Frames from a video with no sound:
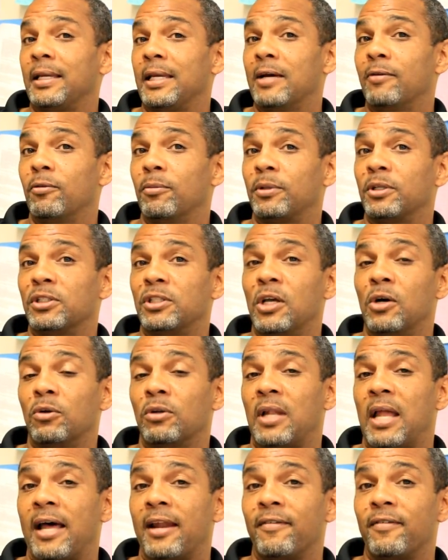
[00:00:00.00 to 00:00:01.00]
give them because there was
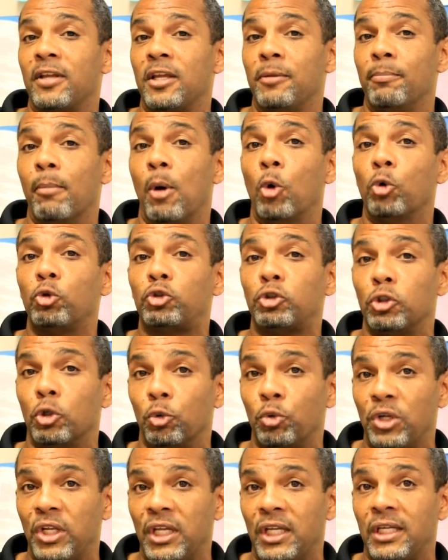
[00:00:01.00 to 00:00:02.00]
a lot of emotional
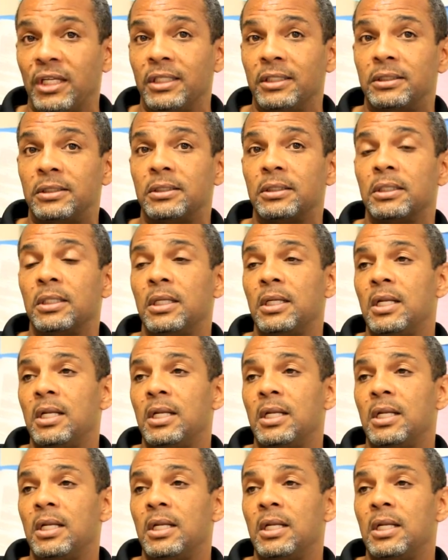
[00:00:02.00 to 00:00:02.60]
needs.